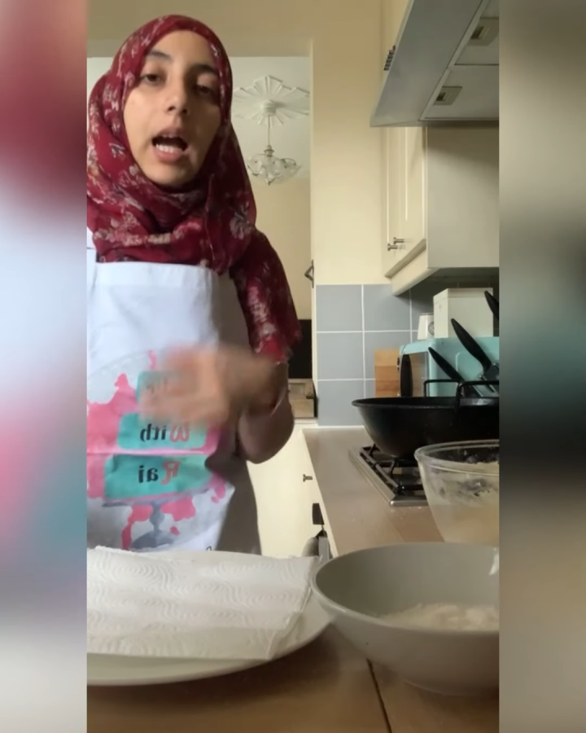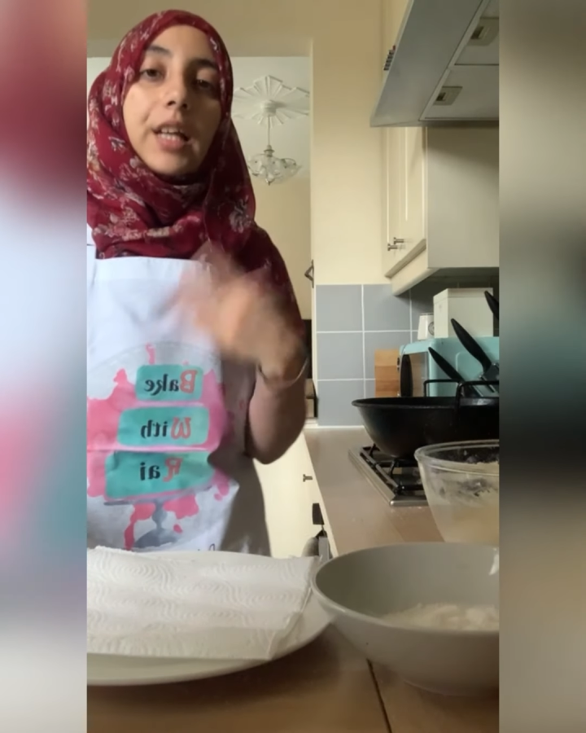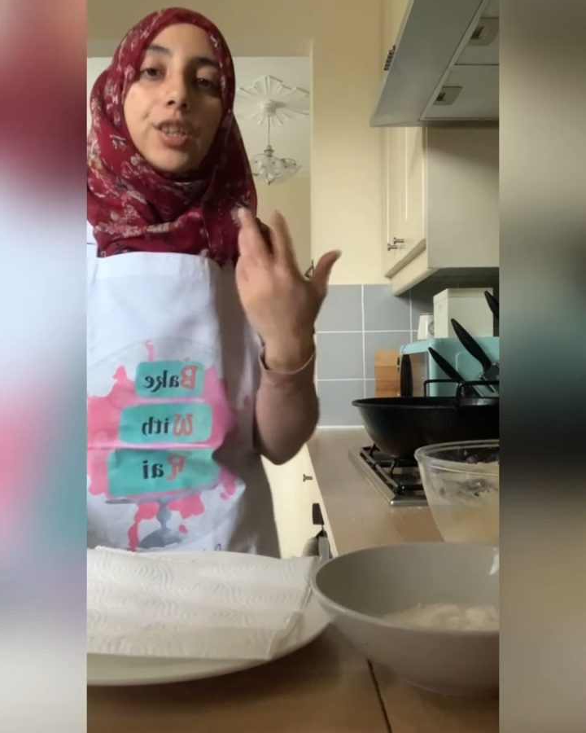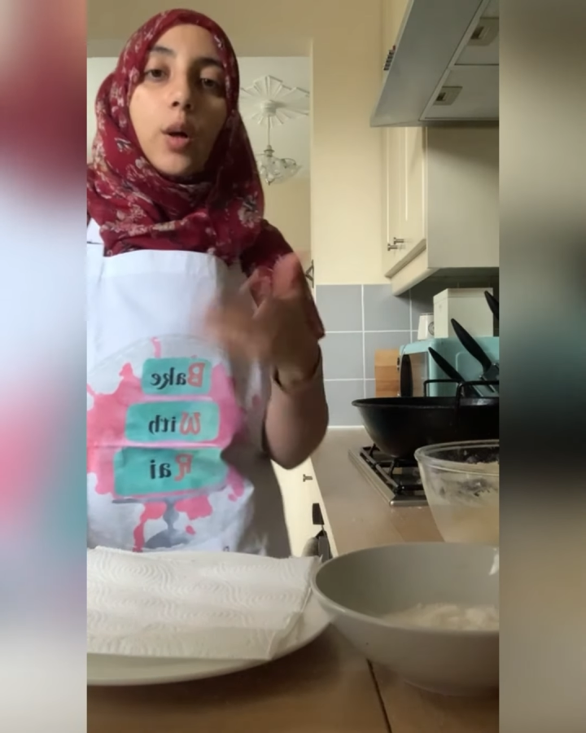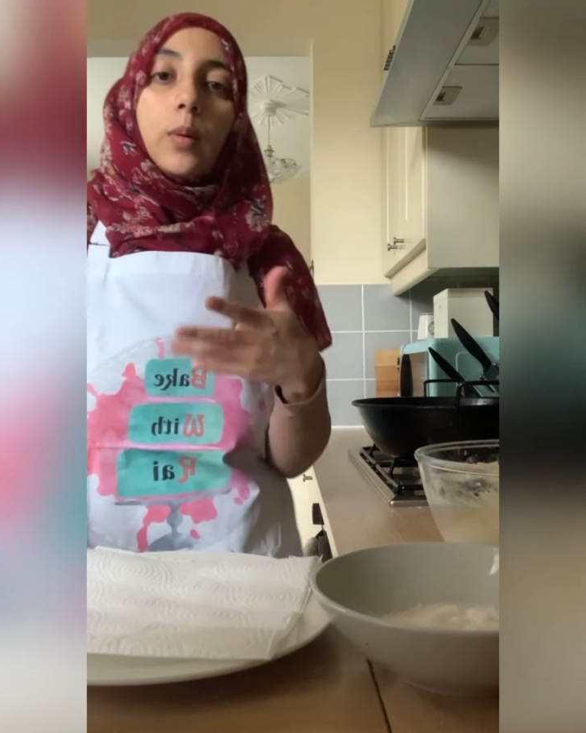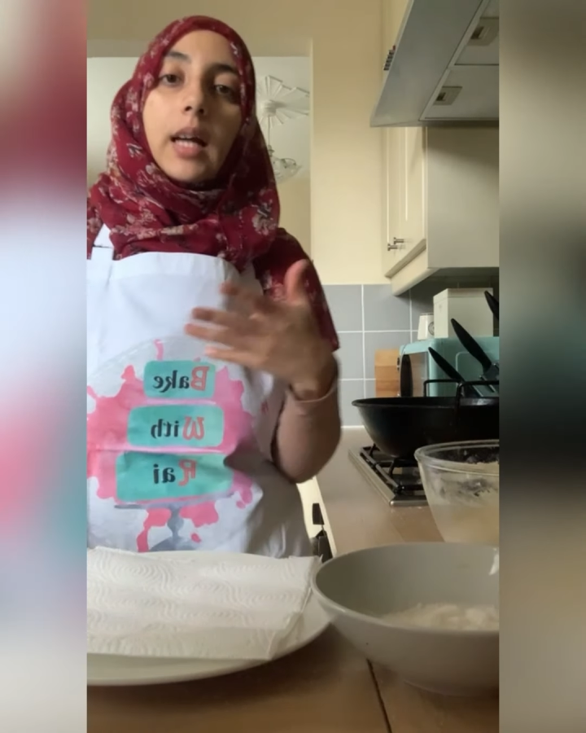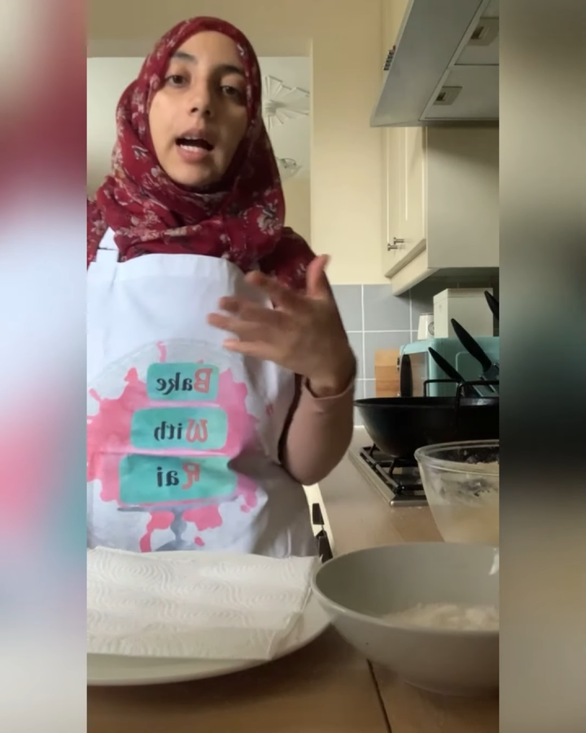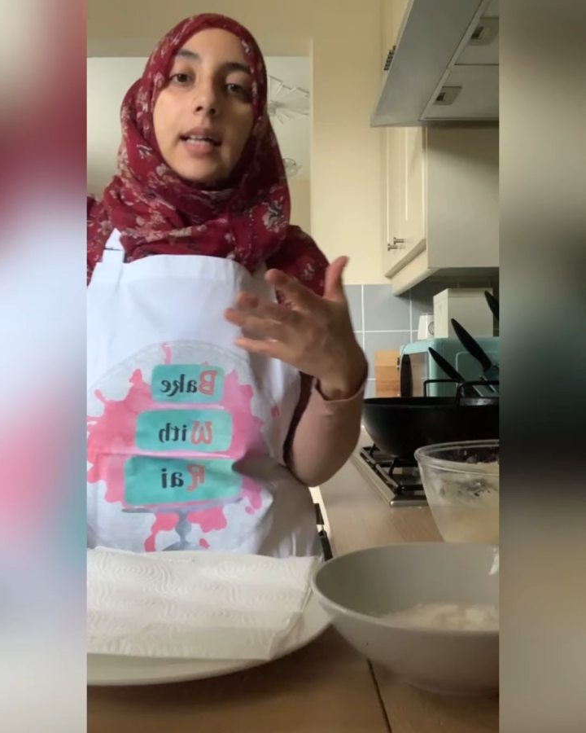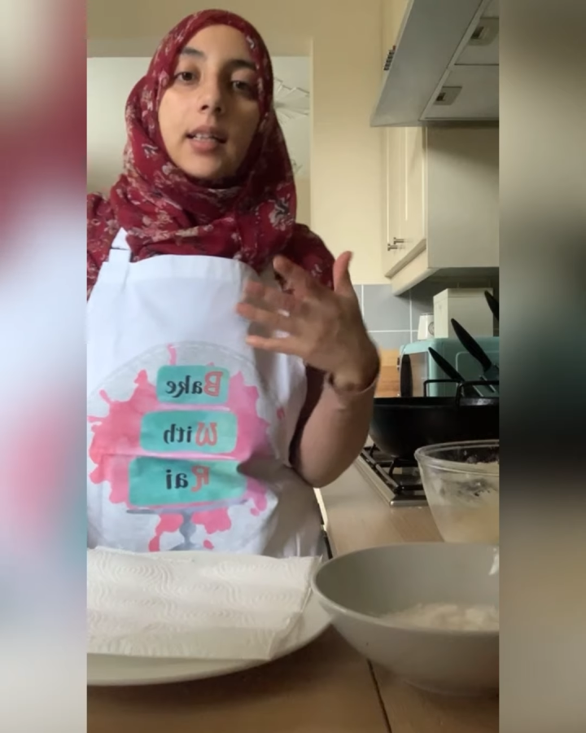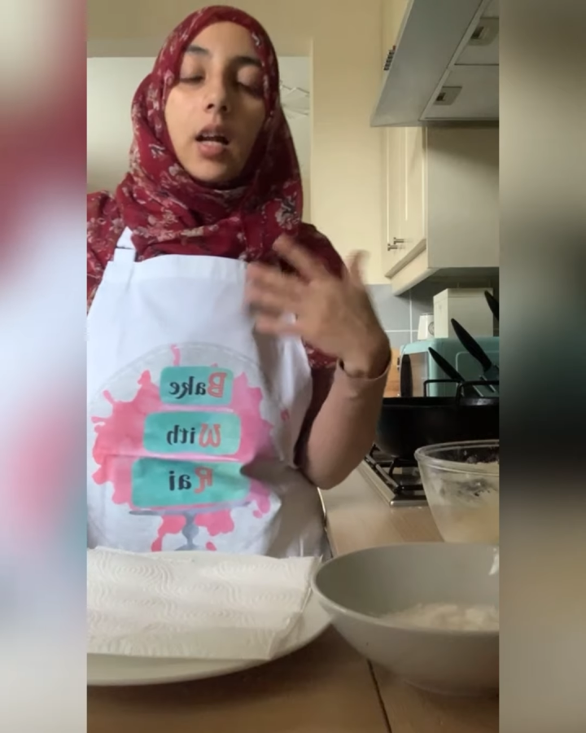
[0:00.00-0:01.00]
And you don't want to
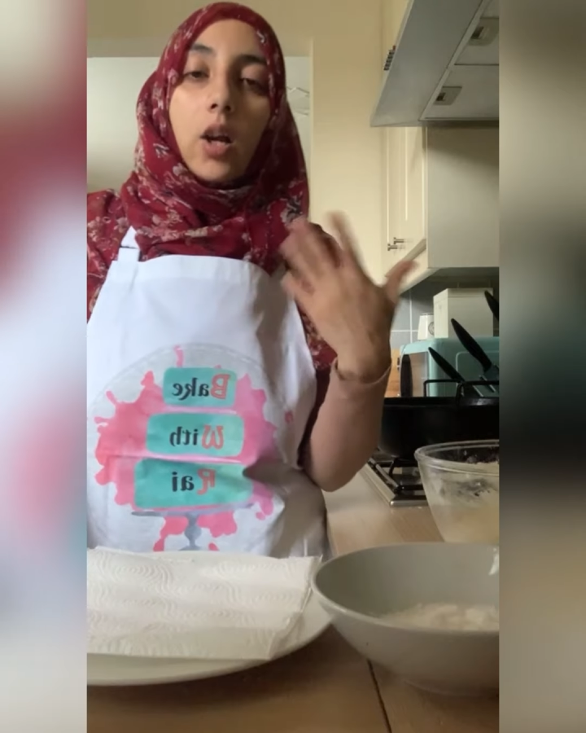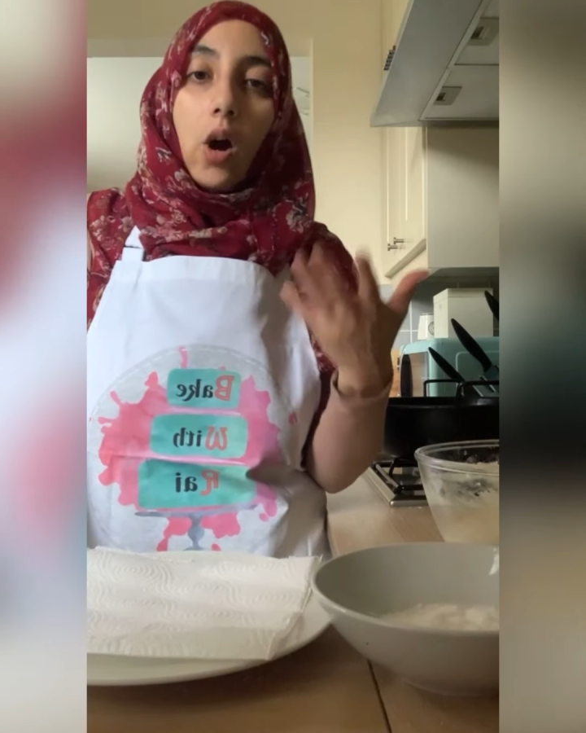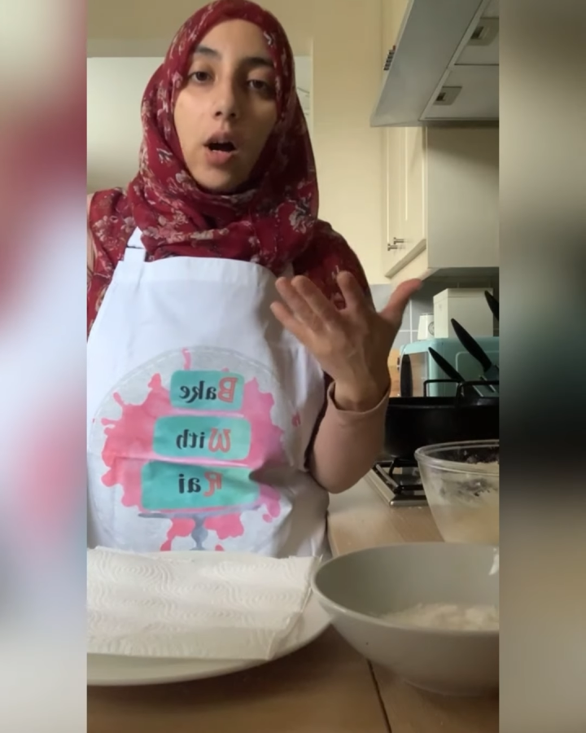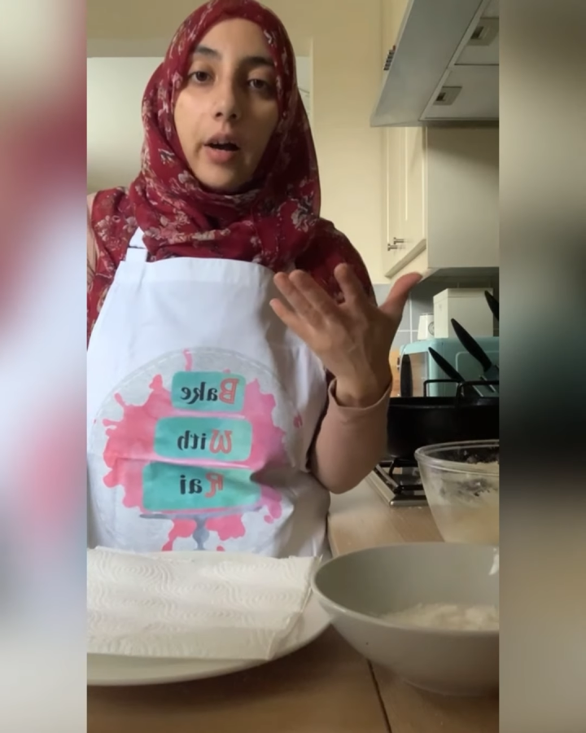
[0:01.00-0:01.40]
add a lot